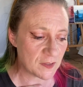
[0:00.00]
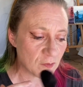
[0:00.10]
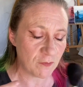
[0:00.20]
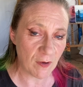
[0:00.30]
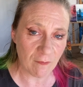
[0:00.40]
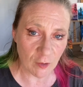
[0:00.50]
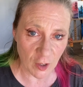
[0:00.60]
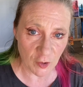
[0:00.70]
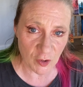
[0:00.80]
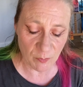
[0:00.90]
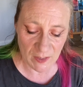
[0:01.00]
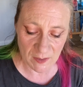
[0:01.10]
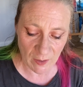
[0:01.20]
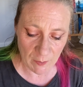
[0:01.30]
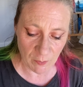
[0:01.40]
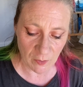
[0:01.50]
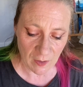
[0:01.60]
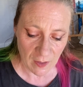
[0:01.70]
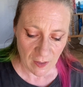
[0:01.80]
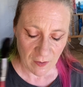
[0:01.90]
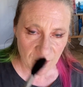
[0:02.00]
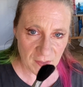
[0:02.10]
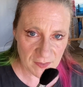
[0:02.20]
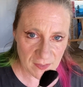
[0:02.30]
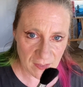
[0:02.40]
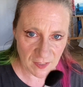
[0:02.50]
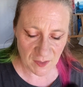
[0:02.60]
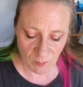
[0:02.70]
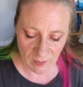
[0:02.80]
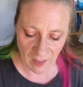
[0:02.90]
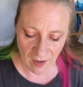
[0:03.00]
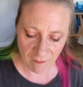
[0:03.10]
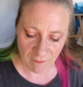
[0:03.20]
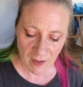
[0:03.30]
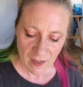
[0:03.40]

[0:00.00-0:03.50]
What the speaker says: So if you have a larger piece of paper, this is a nice one to have.